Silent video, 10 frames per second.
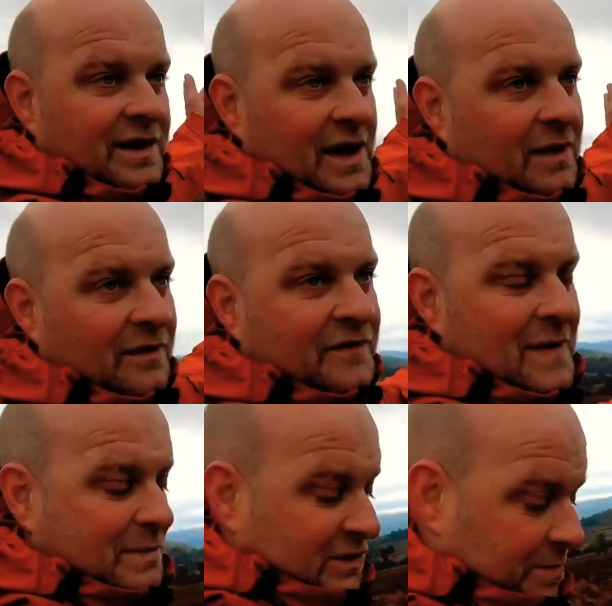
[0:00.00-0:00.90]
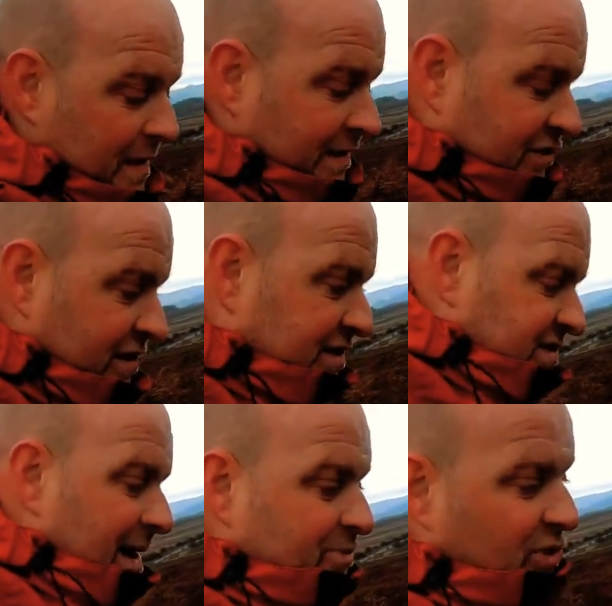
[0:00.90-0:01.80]
You know, the fabulous Peak District is
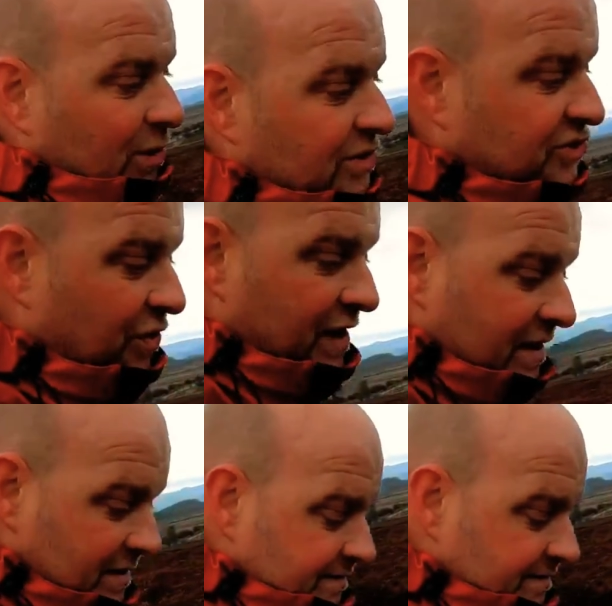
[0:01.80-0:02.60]
absolutely stunning.